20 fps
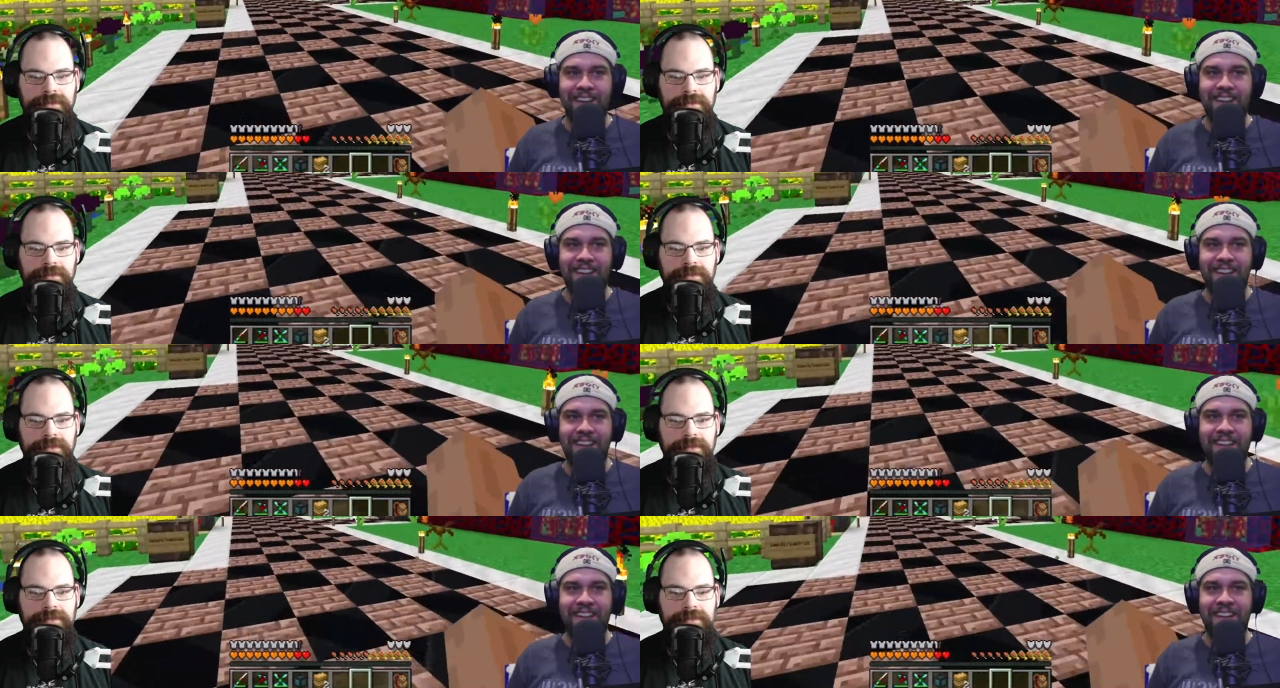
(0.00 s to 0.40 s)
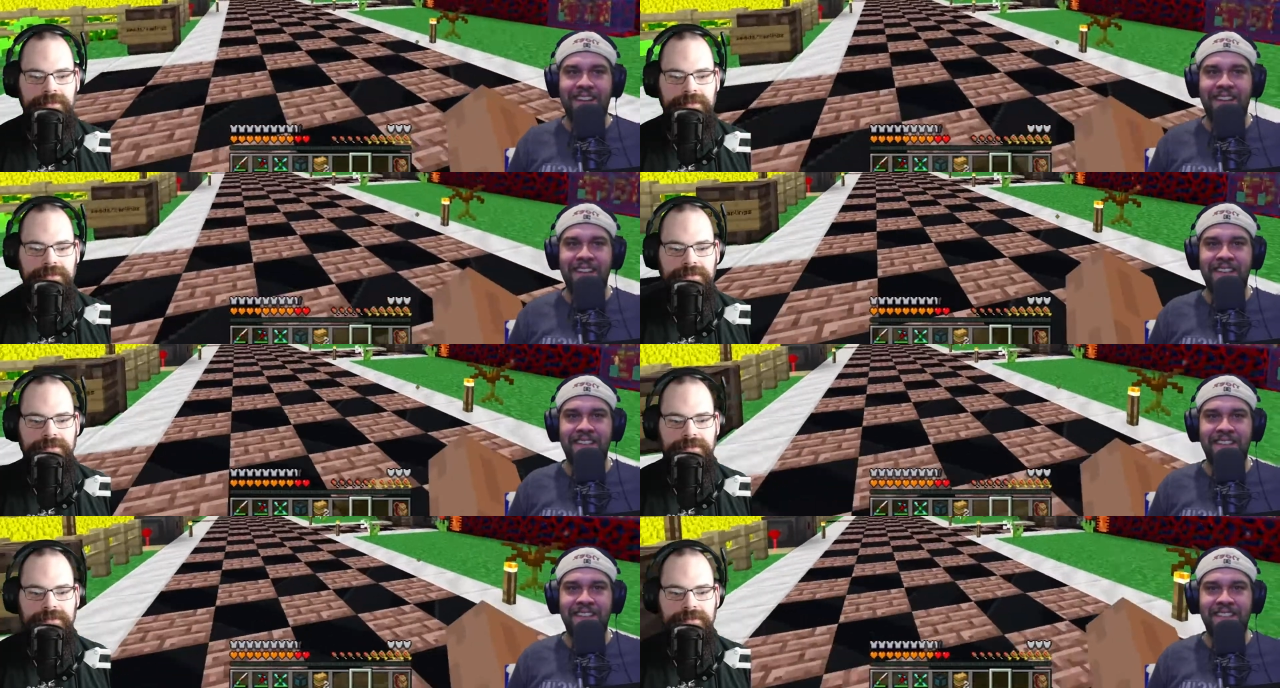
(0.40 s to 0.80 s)

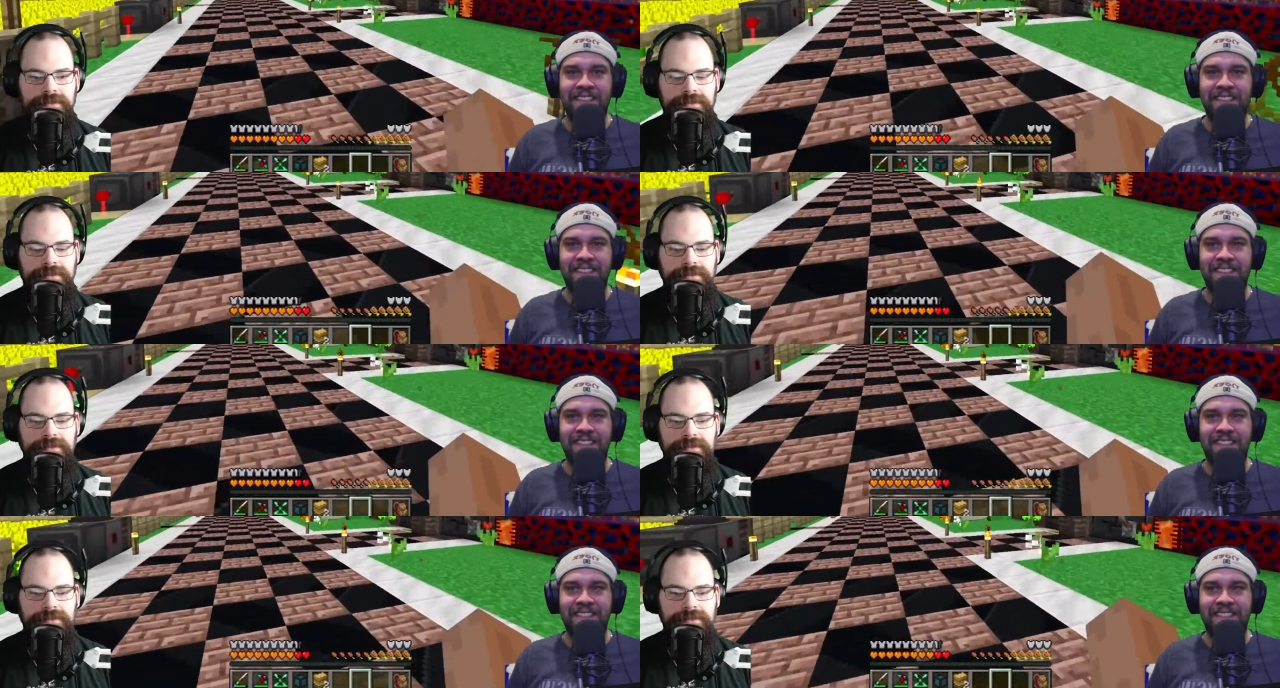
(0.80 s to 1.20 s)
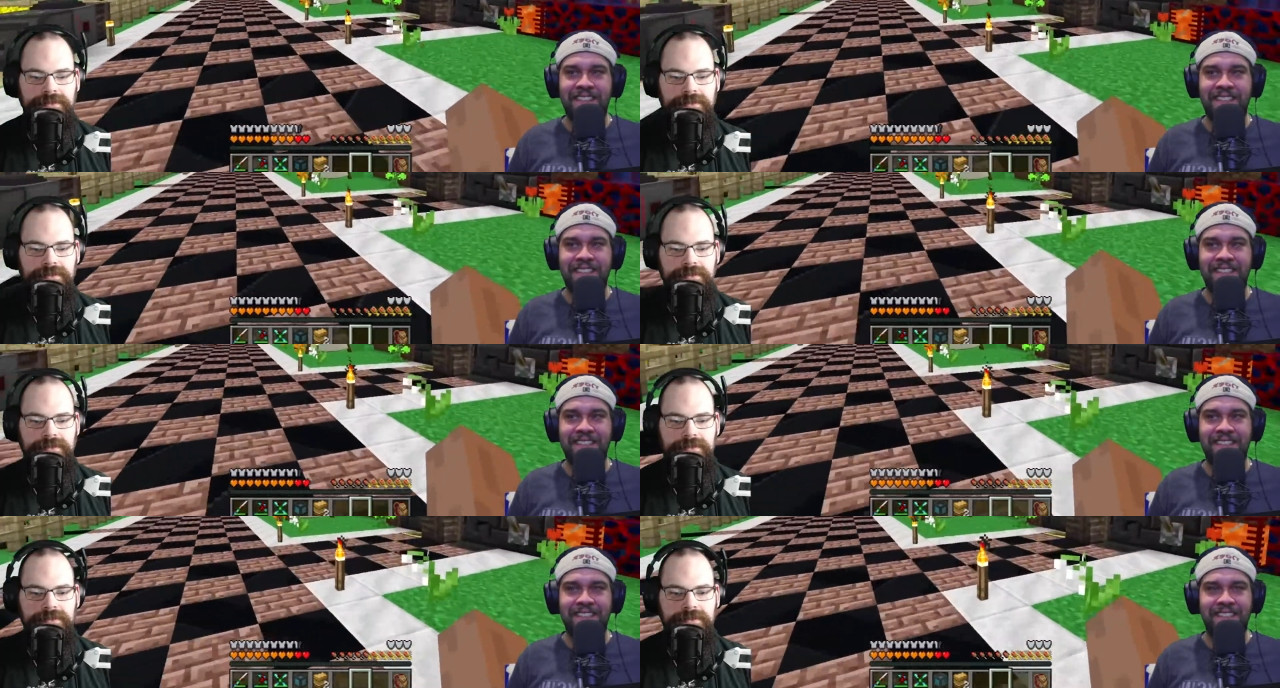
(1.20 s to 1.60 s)

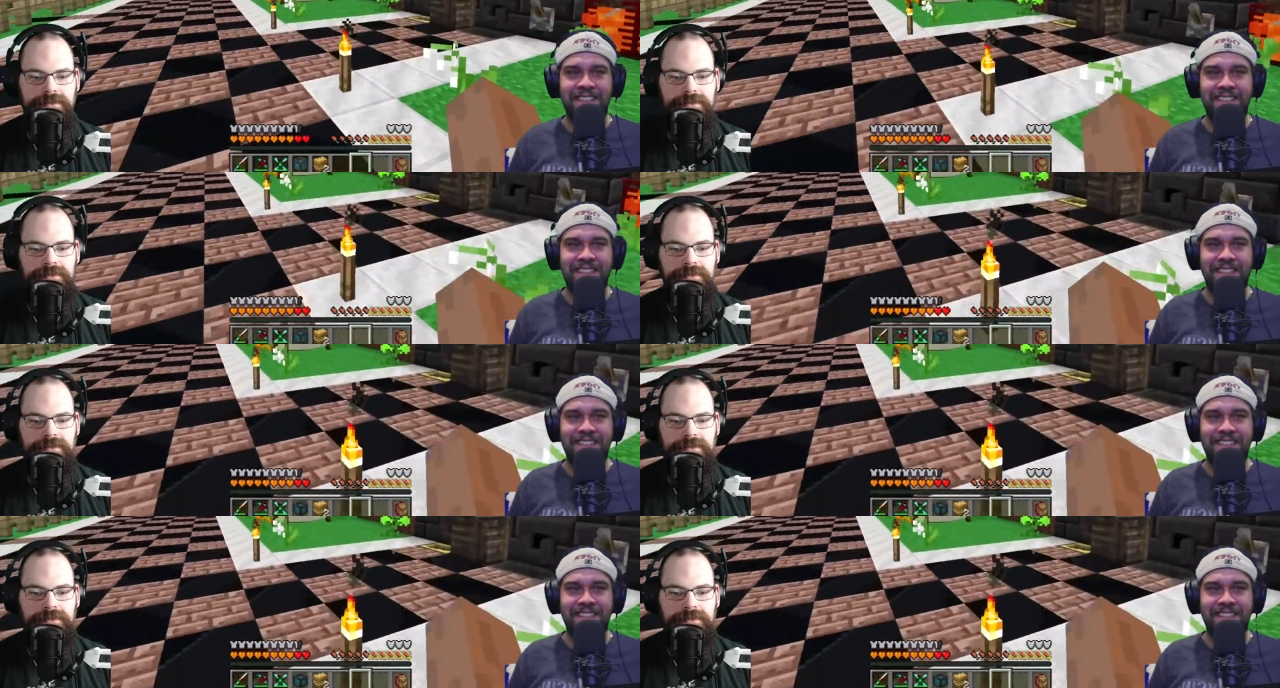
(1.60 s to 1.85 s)
Nothing is said.